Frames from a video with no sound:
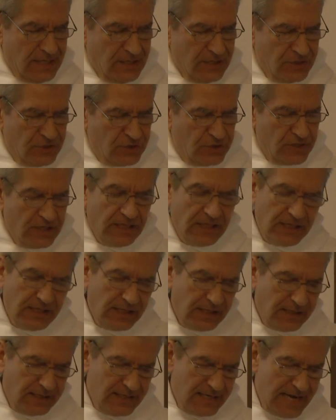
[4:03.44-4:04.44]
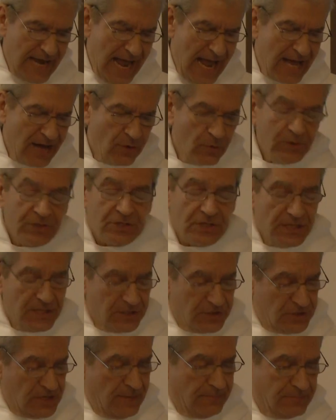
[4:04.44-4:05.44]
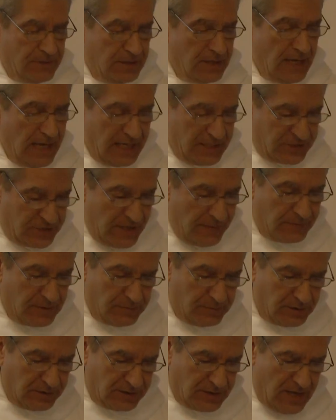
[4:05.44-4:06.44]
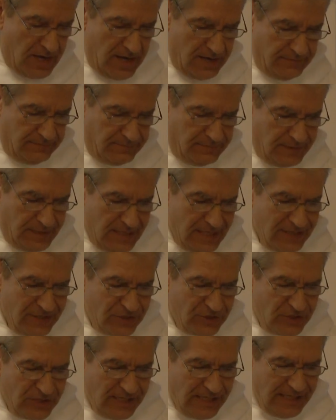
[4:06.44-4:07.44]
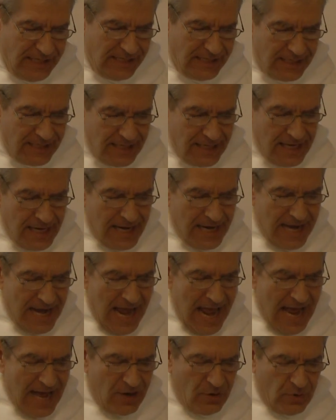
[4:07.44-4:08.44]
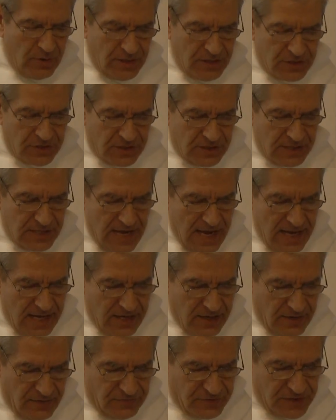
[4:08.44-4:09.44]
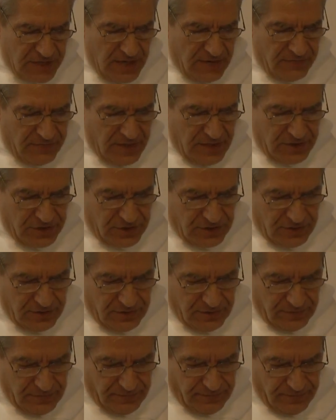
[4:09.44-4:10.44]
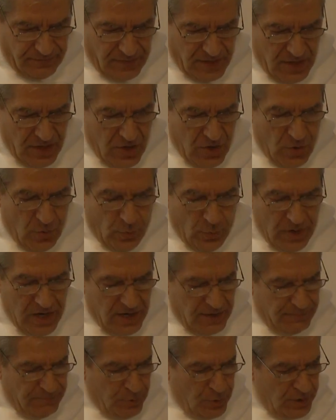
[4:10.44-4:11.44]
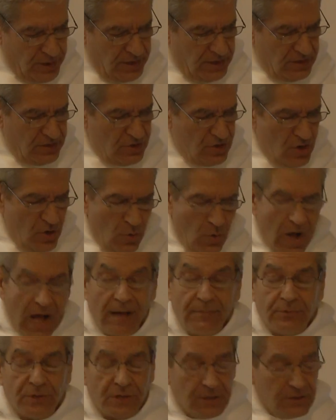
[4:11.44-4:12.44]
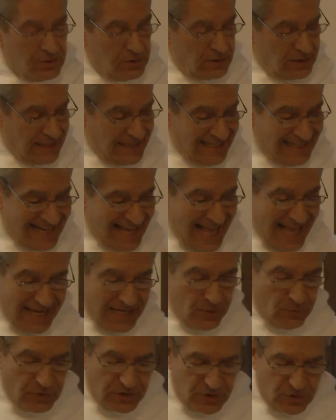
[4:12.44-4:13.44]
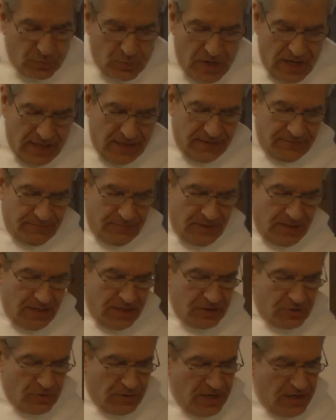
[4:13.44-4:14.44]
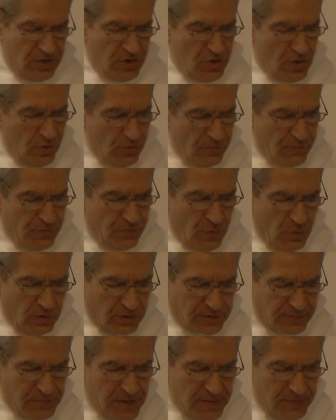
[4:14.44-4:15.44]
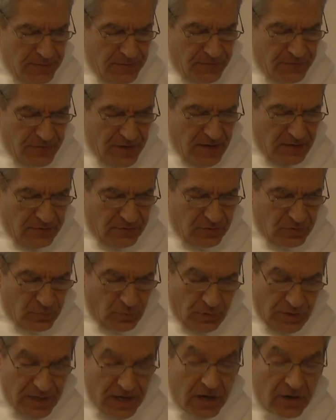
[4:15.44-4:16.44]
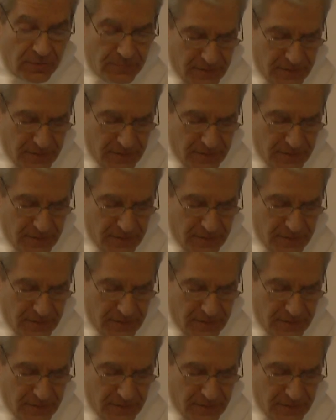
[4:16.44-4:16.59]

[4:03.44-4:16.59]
See, now is the acceptable time. See, now is the day of salvation. We are putting no obstacle in anyone's way, so that no fault may be found with our